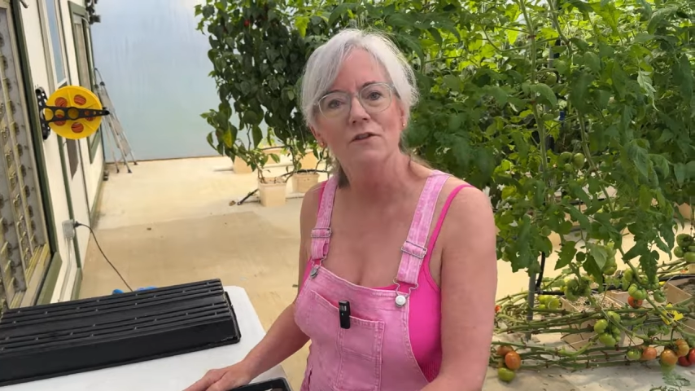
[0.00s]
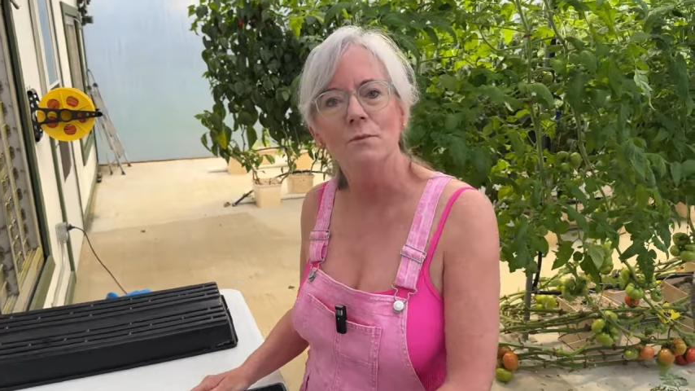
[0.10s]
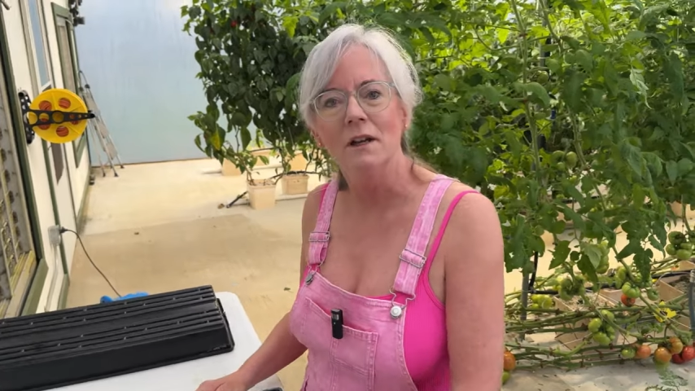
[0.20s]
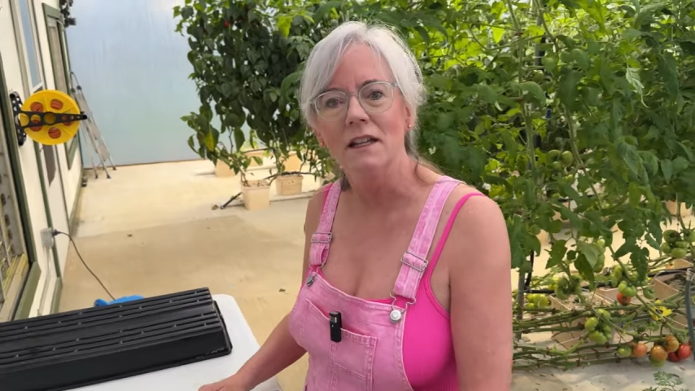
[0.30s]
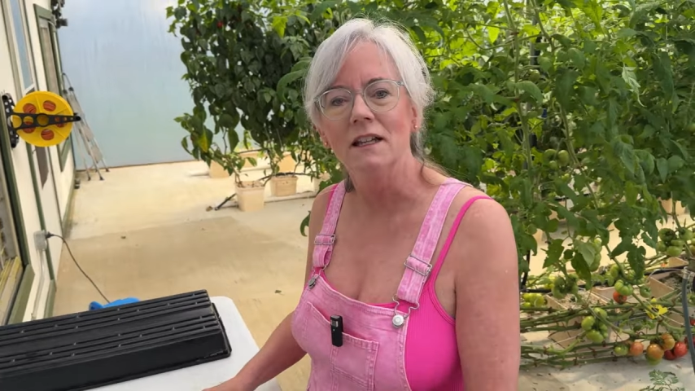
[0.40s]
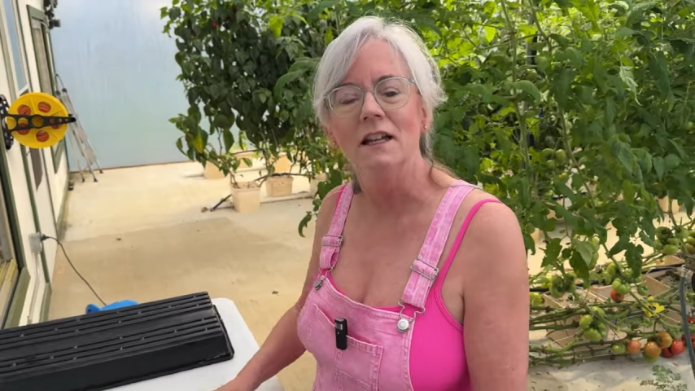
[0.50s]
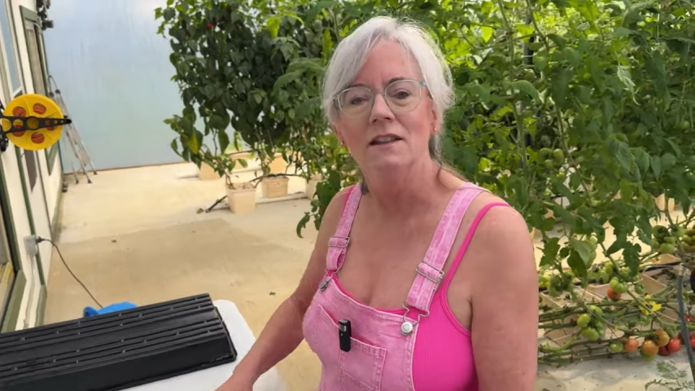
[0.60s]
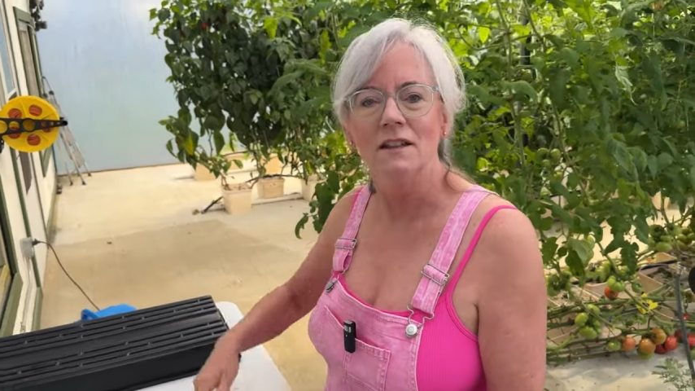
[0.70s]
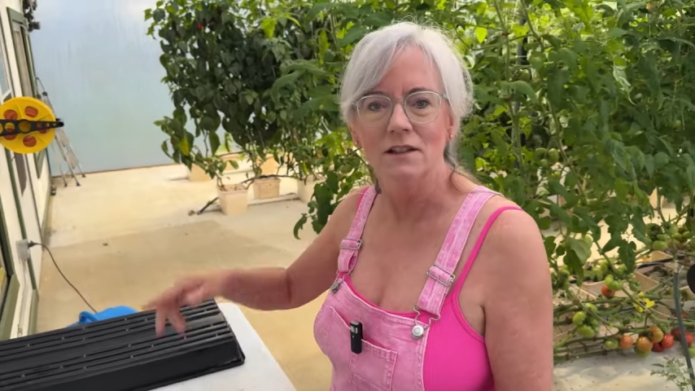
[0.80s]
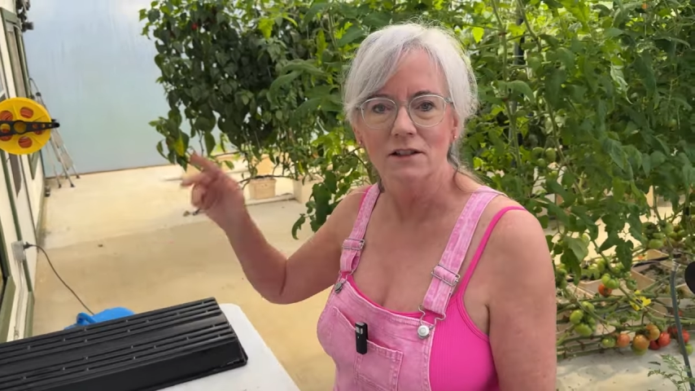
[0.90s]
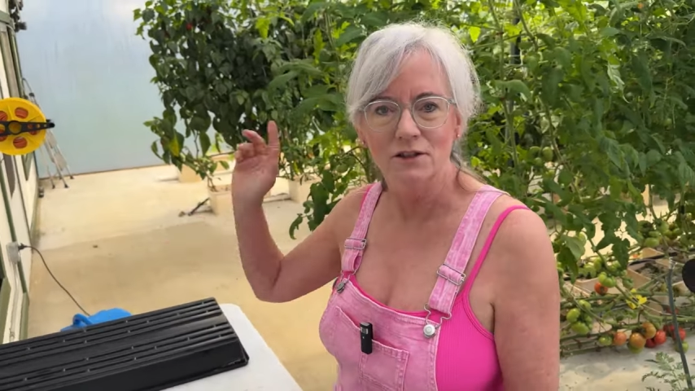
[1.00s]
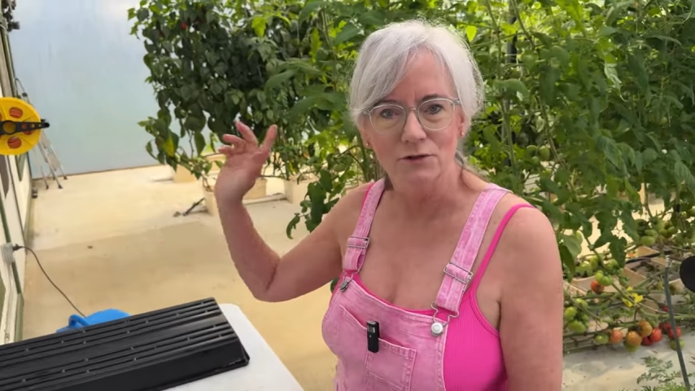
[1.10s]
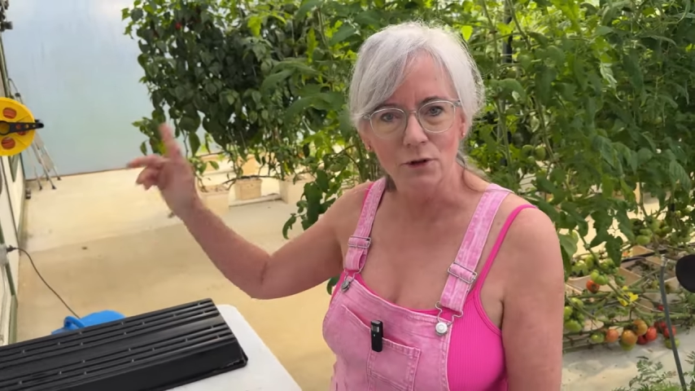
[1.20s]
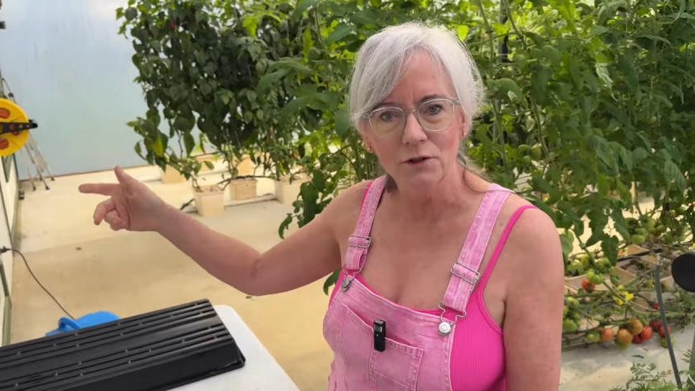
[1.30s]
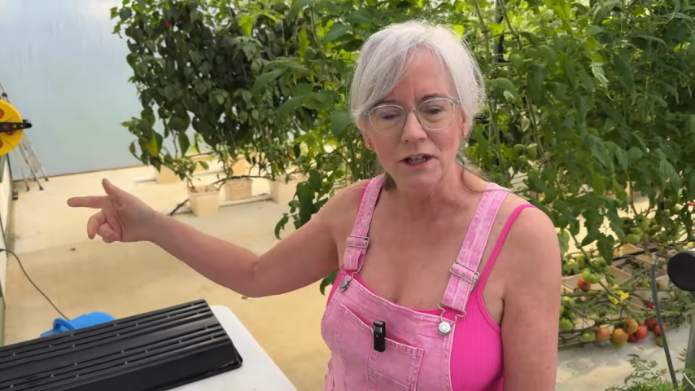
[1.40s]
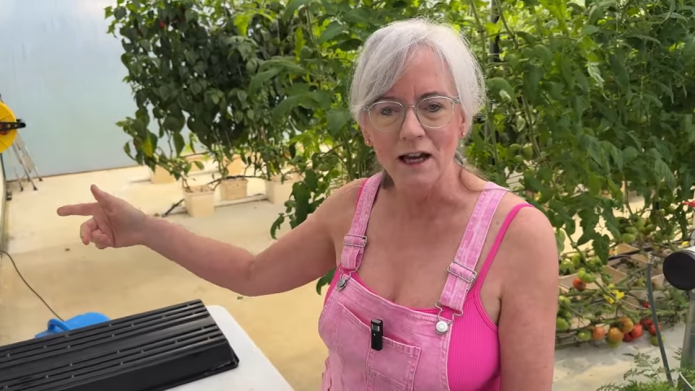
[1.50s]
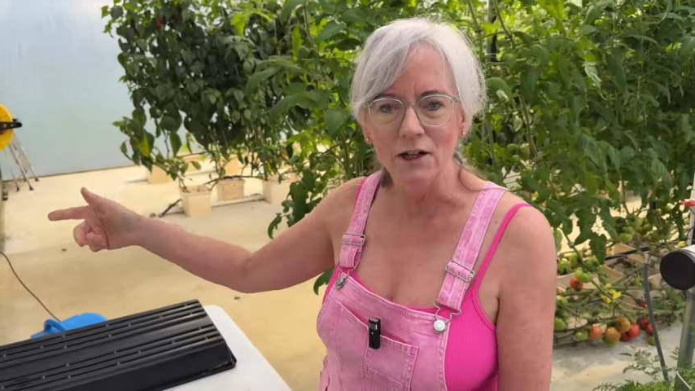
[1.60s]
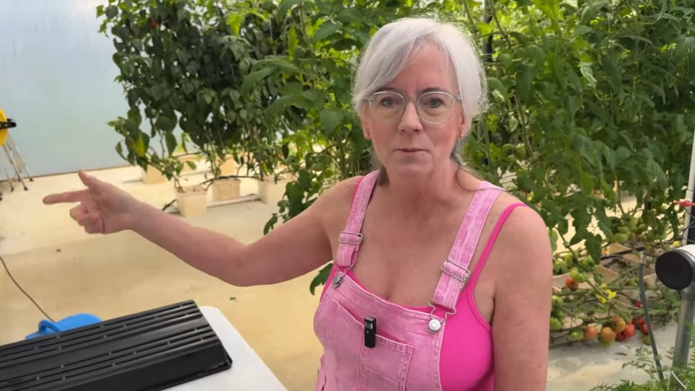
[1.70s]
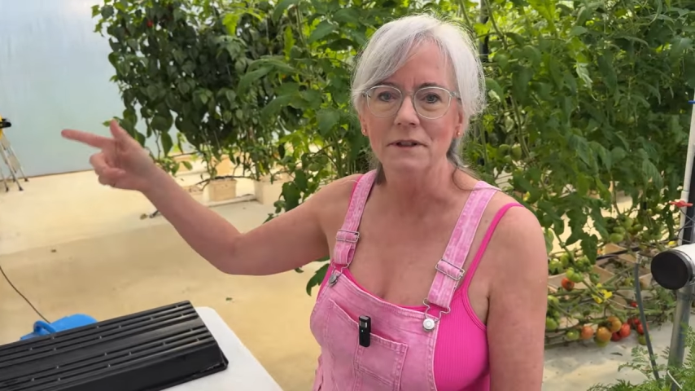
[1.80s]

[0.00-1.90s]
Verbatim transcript: everybody in the control tunnel,